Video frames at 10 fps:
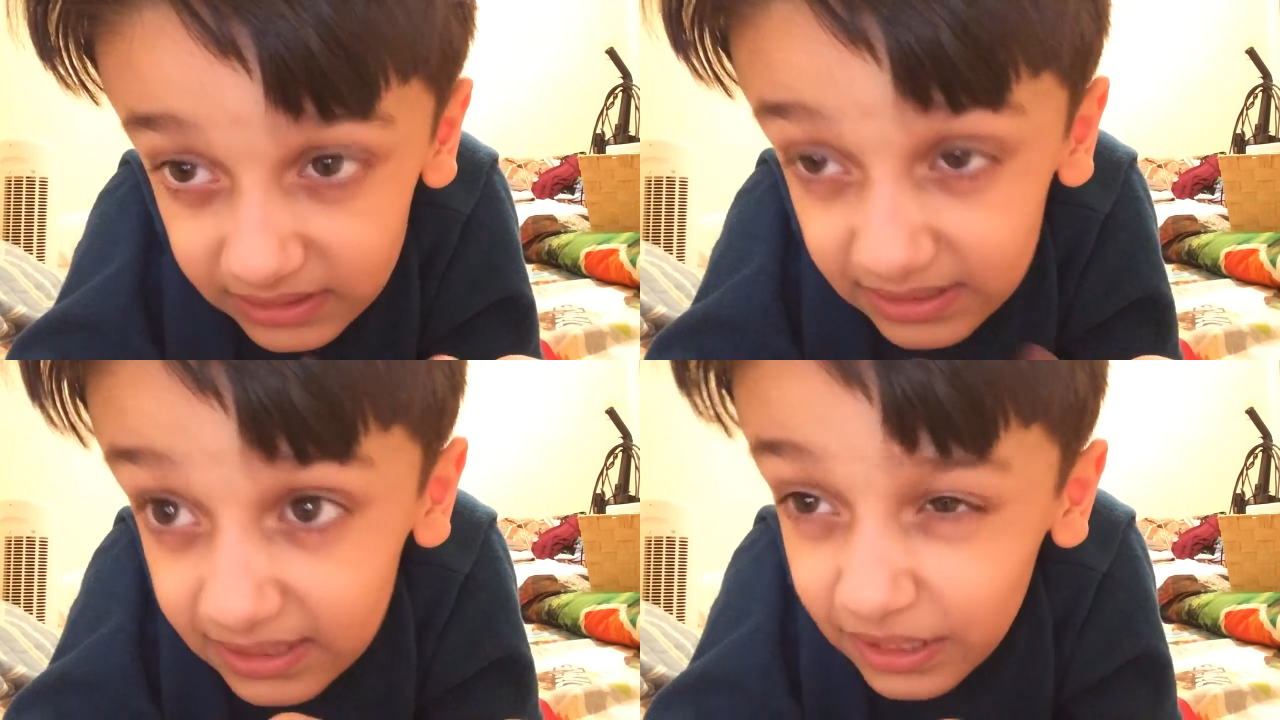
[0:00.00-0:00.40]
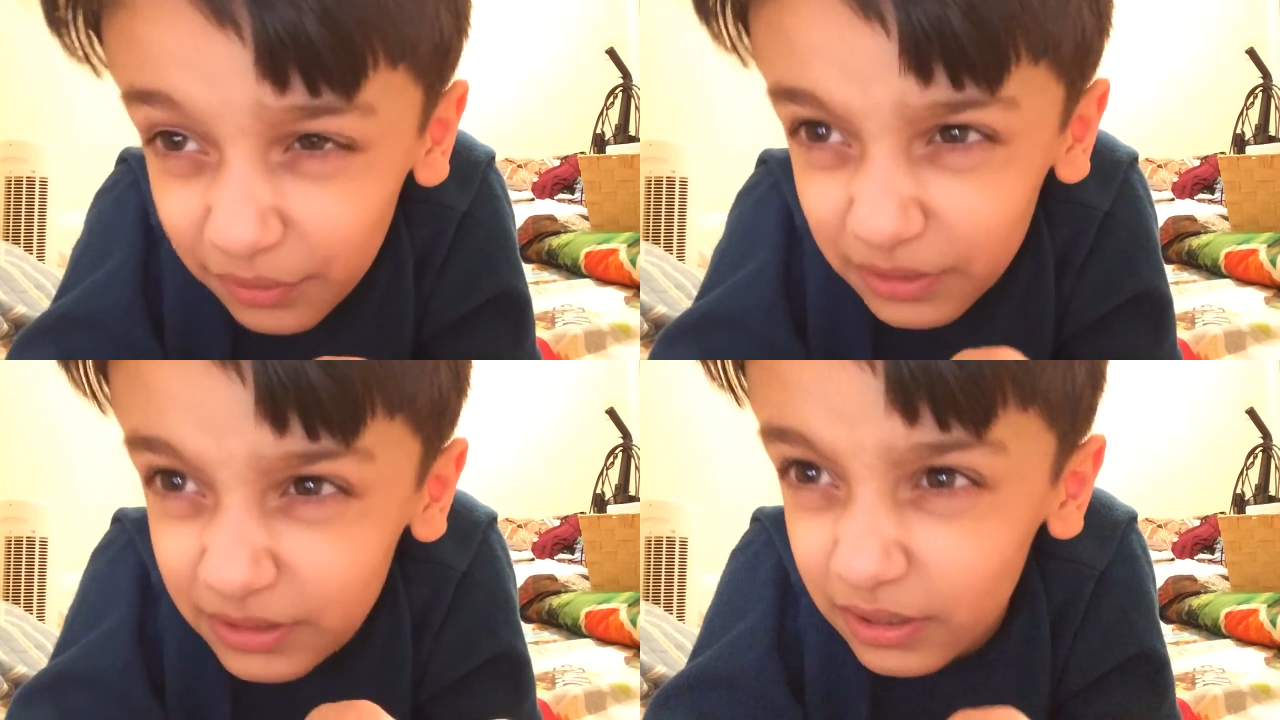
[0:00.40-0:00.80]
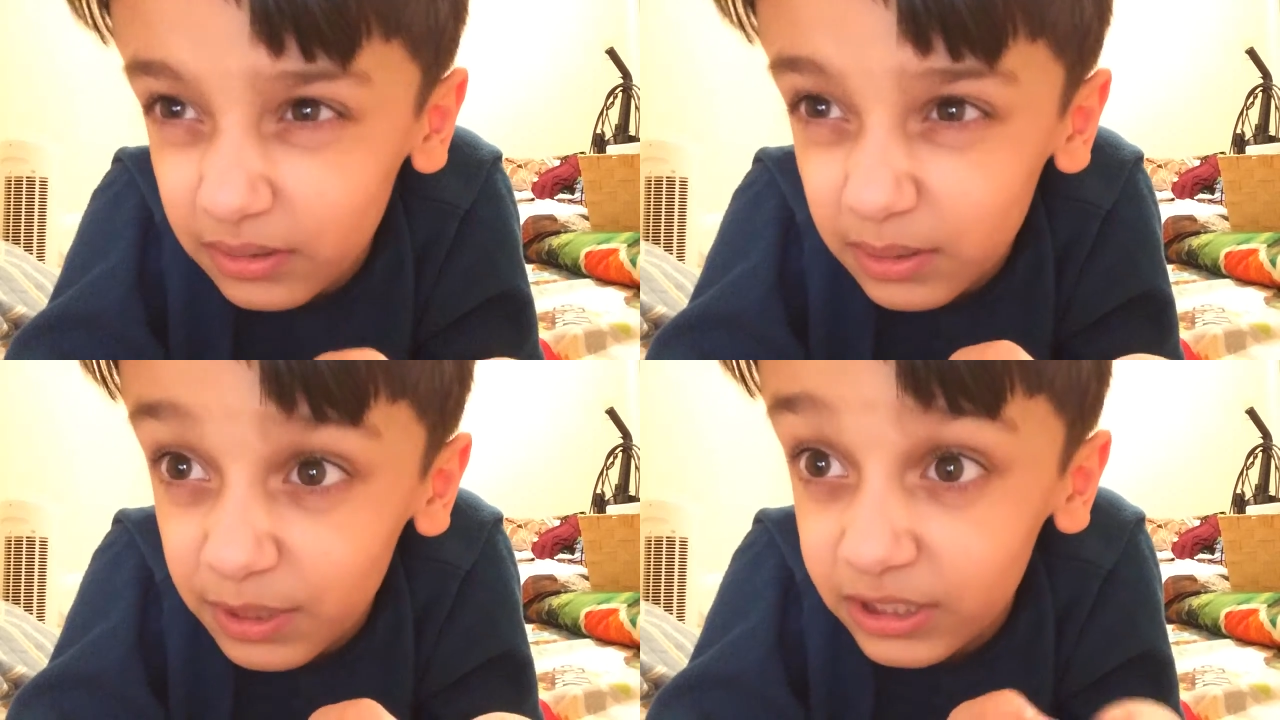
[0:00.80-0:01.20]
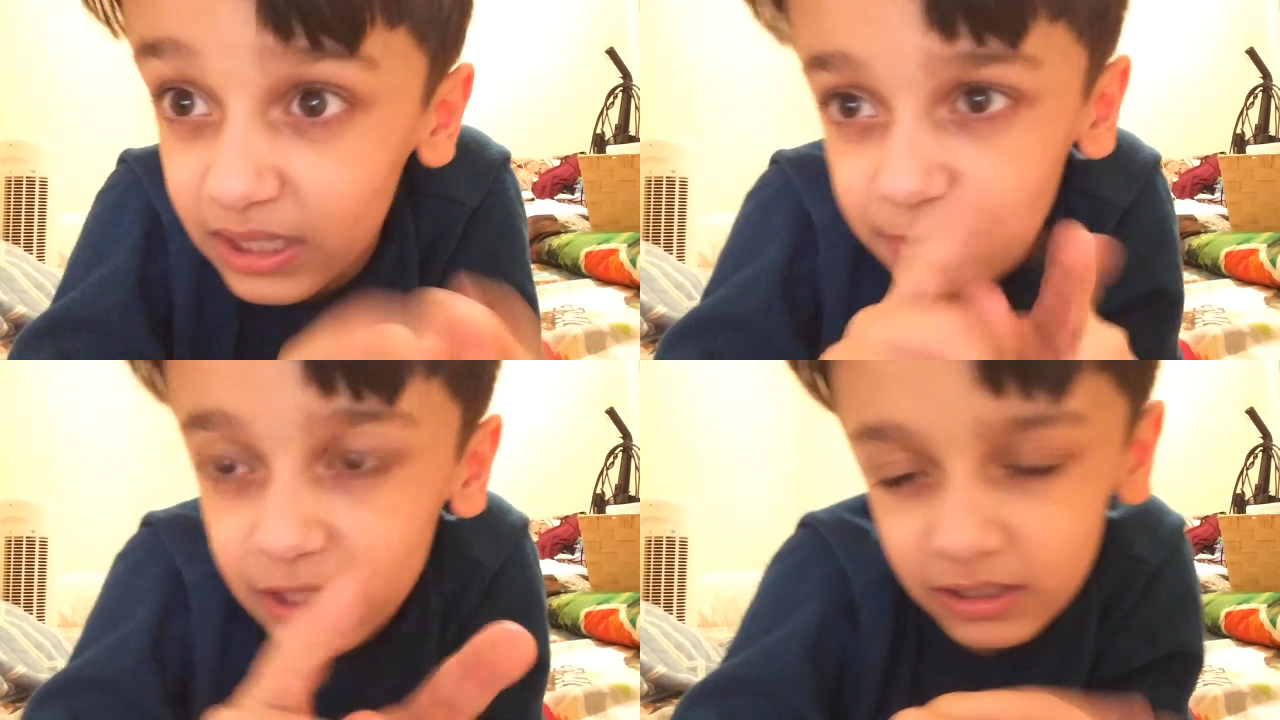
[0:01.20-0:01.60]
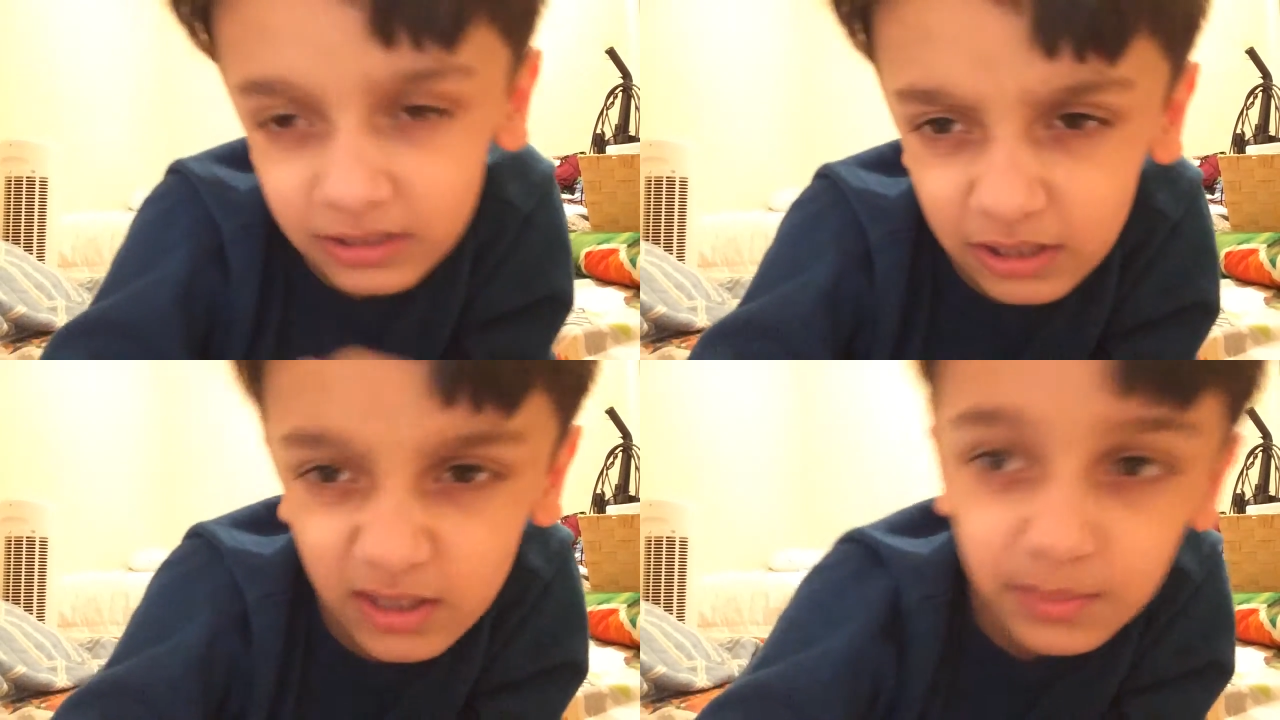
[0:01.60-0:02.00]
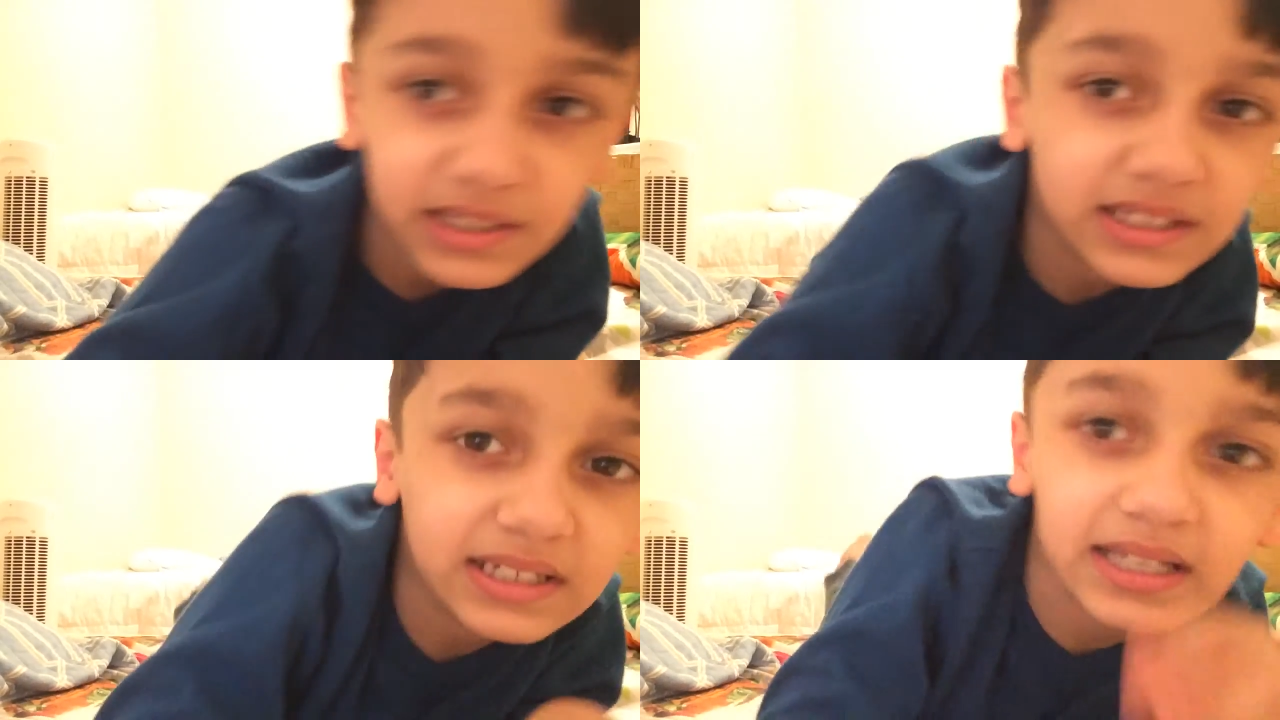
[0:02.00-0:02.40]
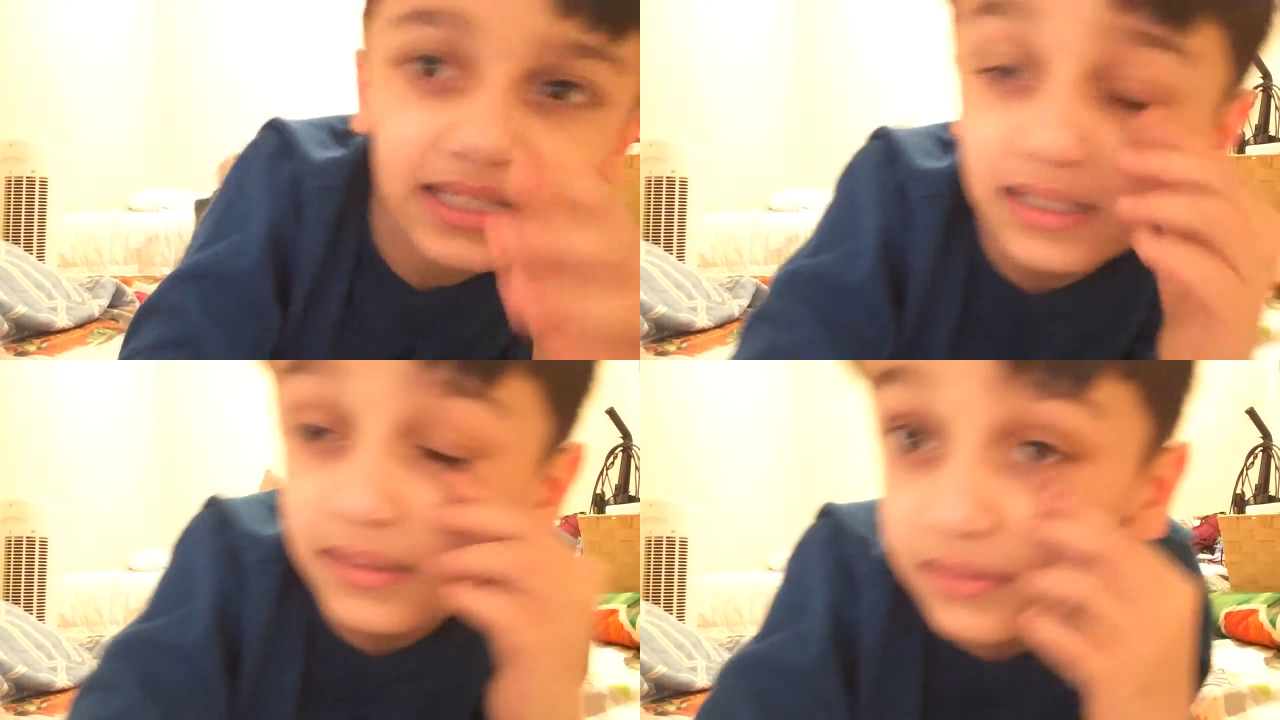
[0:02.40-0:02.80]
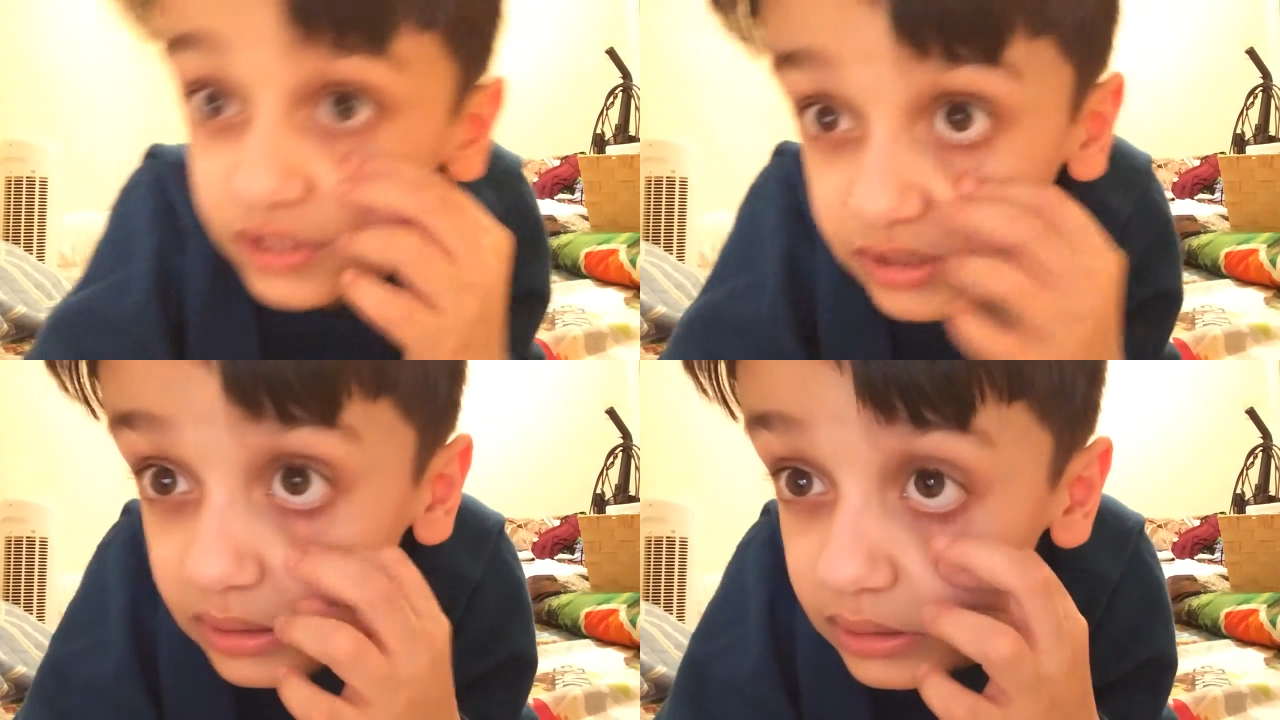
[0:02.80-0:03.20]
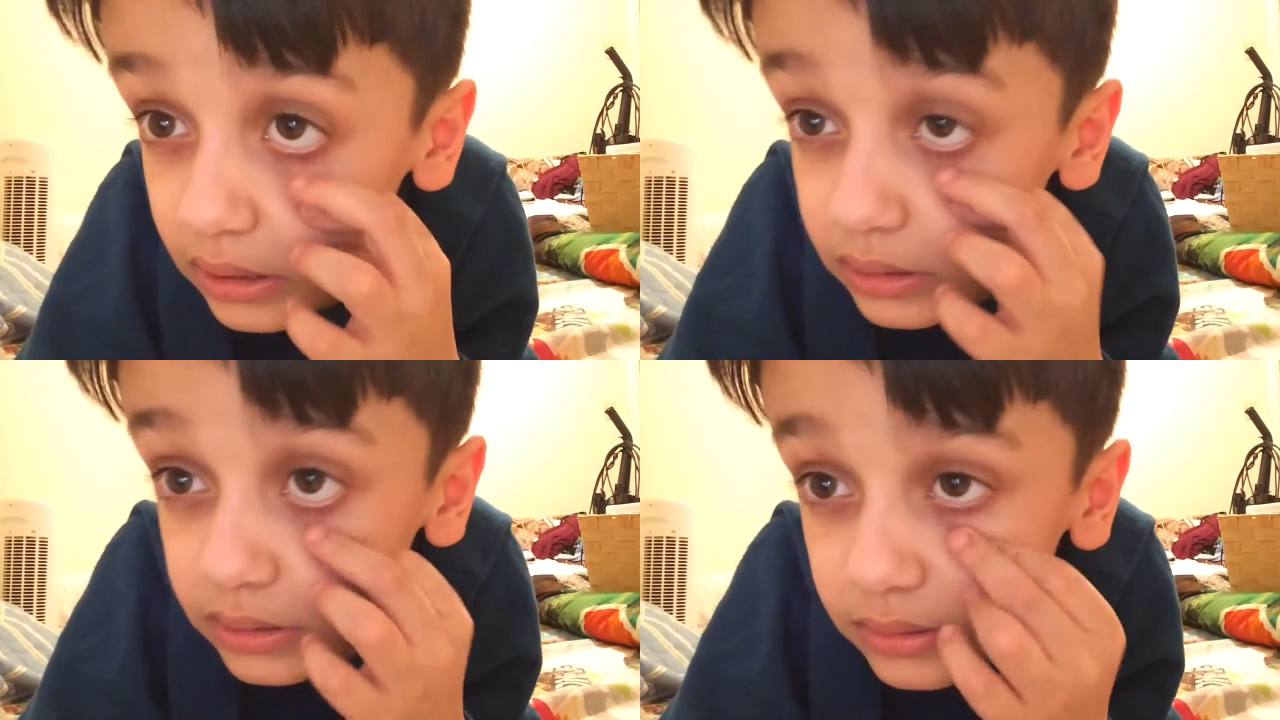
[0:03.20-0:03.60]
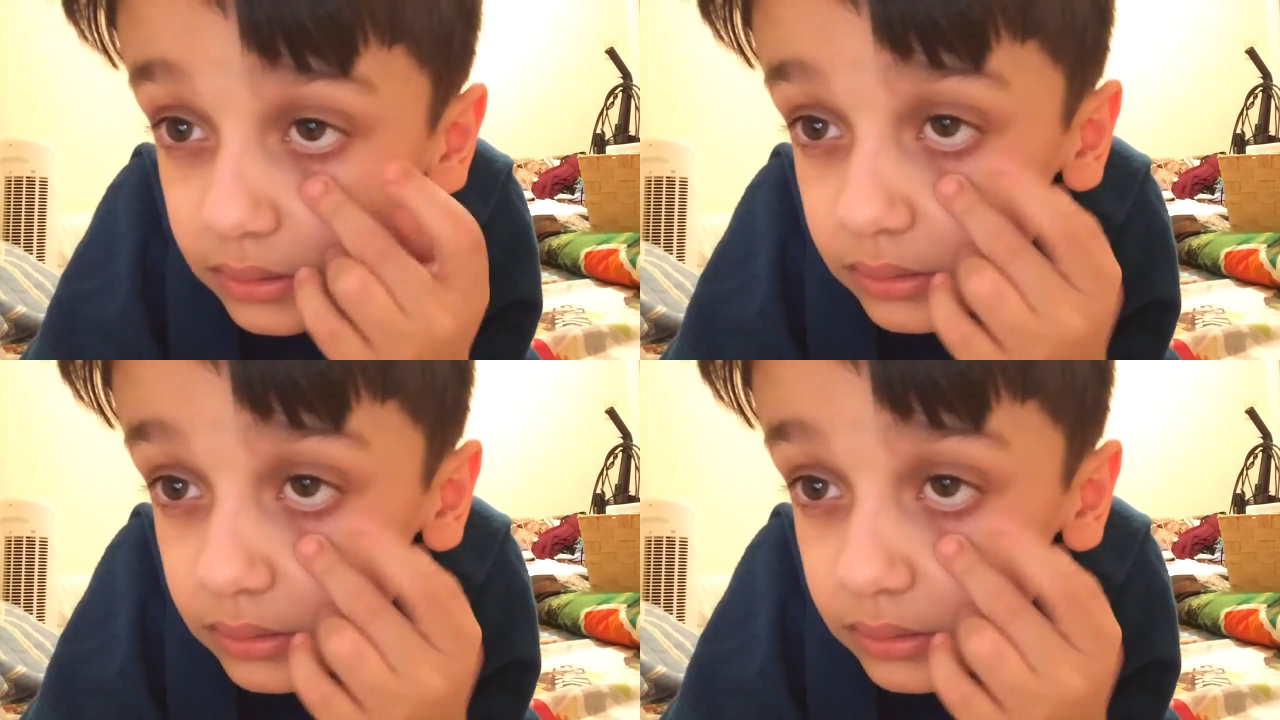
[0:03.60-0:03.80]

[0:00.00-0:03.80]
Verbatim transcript: I think I already talked about that, but I'm gonna talk about it again uh, just in case.